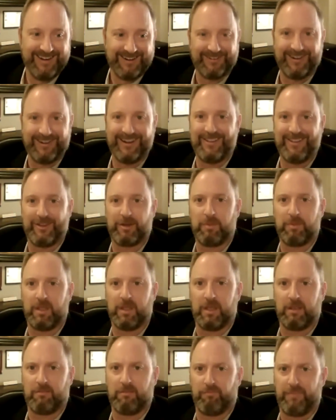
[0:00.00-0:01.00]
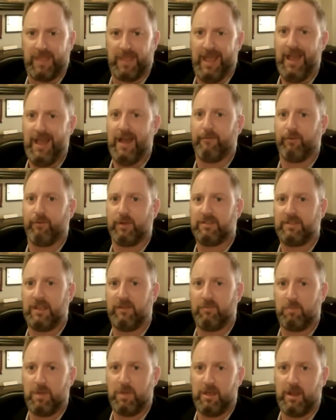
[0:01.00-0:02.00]
Right? They're going to be like, yeah, if we can
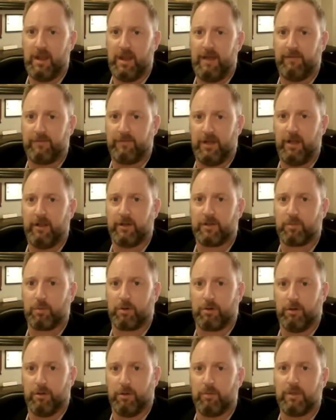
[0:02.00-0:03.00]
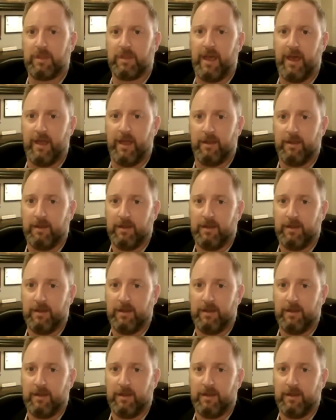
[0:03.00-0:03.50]
save $1.5 million, we're good with that.